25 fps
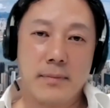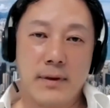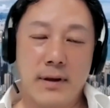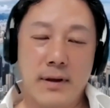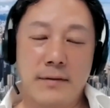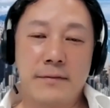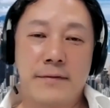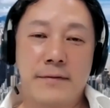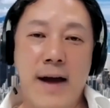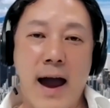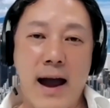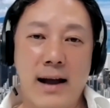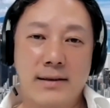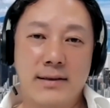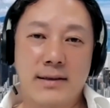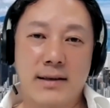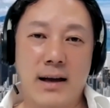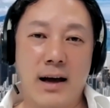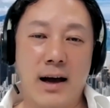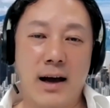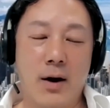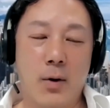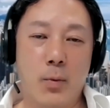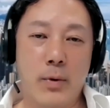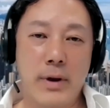In fact,
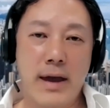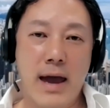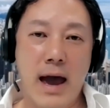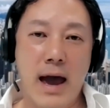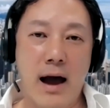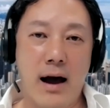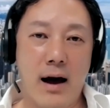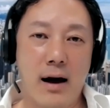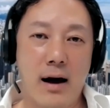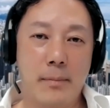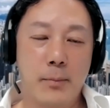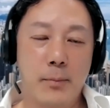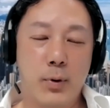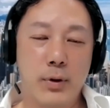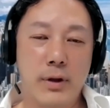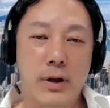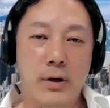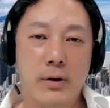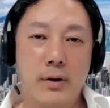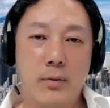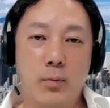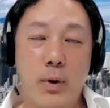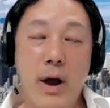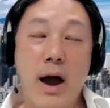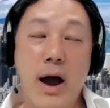we have
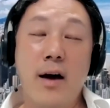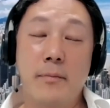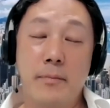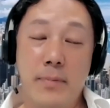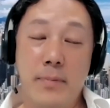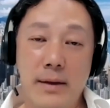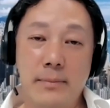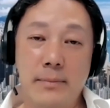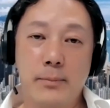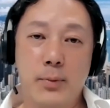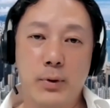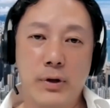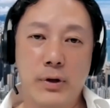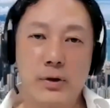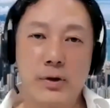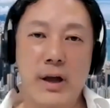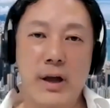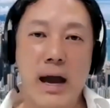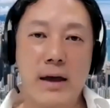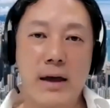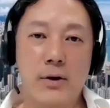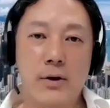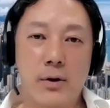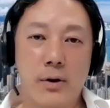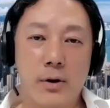been putting
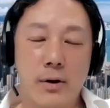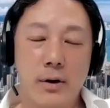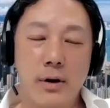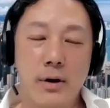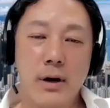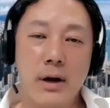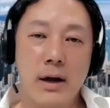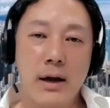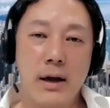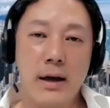together